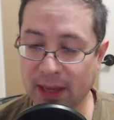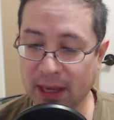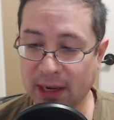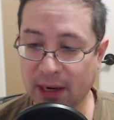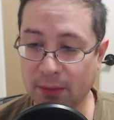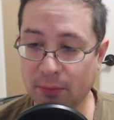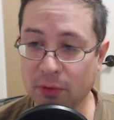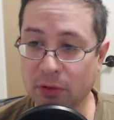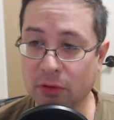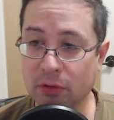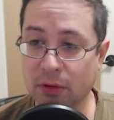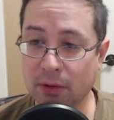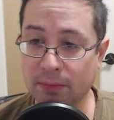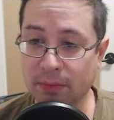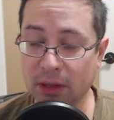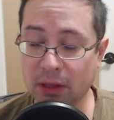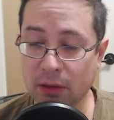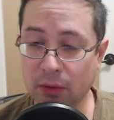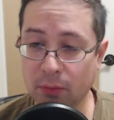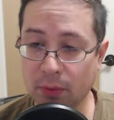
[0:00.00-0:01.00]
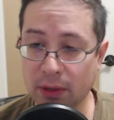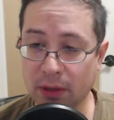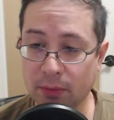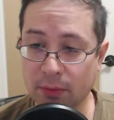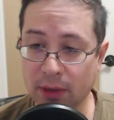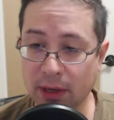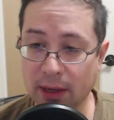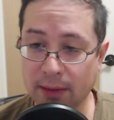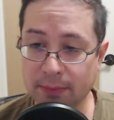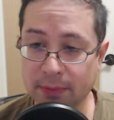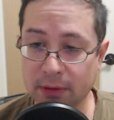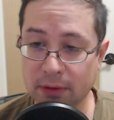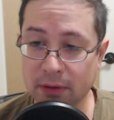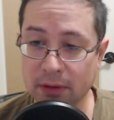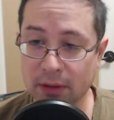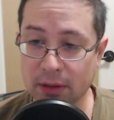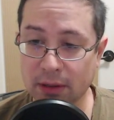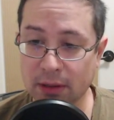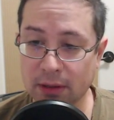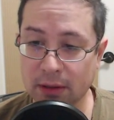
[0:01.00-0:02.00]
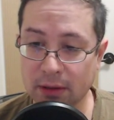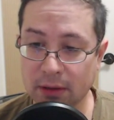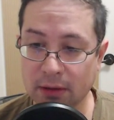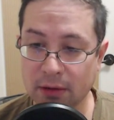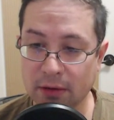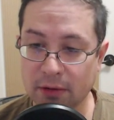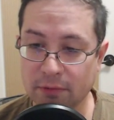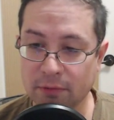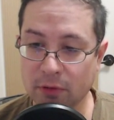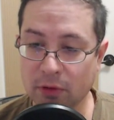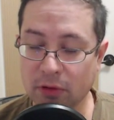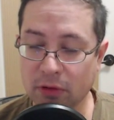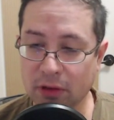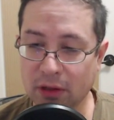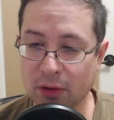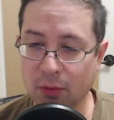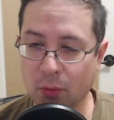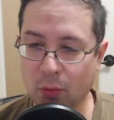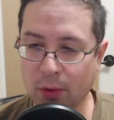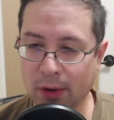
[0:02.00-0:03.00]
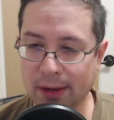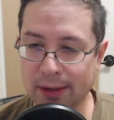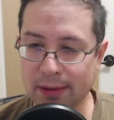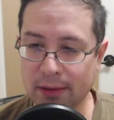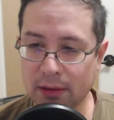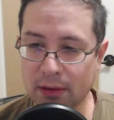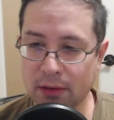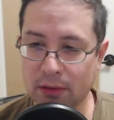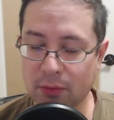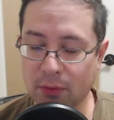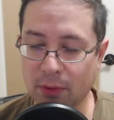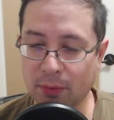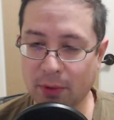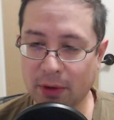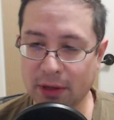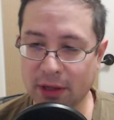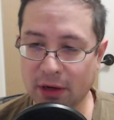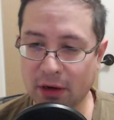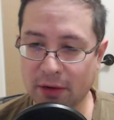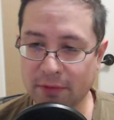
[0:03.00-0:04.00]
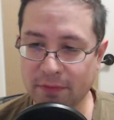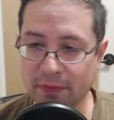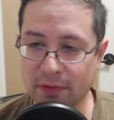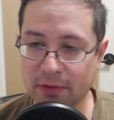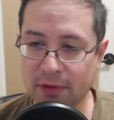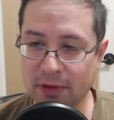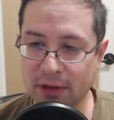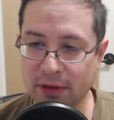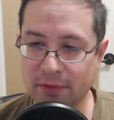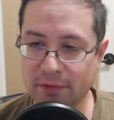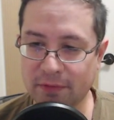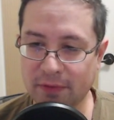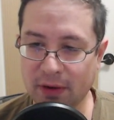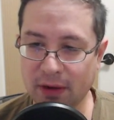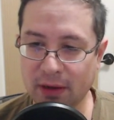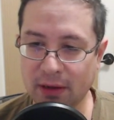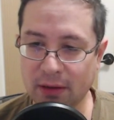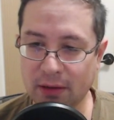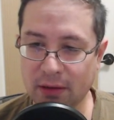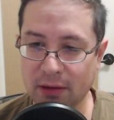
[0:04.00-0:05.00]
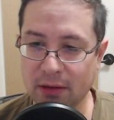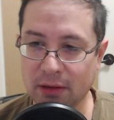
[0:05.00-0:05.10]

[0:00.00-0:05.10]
I was completely winning. What happened? Rook c1. Do I want to get off the d file?